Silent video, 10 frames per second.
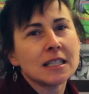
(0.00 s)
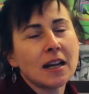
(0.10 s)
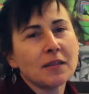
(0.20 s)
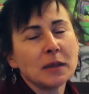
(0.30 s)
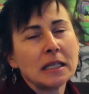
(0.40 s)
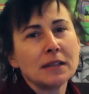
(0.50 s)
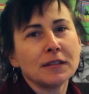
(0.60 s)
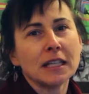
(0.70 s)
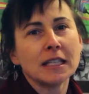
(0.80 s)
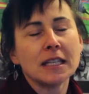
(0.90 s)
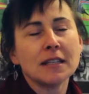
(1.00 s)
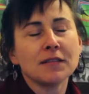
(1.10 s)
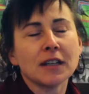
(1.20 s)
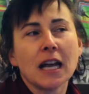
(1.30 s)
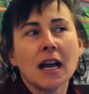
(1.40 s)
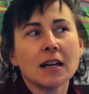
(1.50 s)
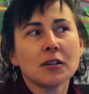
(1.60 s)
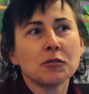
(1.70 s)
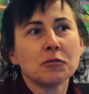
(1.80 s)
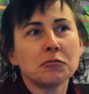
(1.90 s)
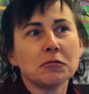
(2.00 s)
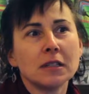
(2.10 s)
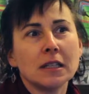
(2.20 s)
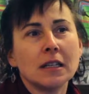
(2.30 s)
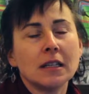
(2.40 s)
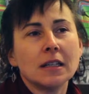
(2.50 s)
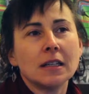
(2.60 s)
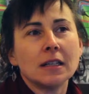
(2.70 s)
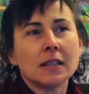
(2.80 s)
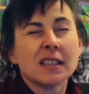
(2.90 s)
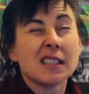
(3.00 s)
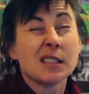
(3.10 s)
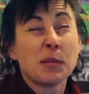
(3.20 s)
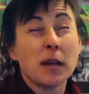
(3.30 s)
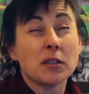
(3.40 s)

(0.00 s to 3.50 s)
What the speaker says: I've been living in Invercargill since about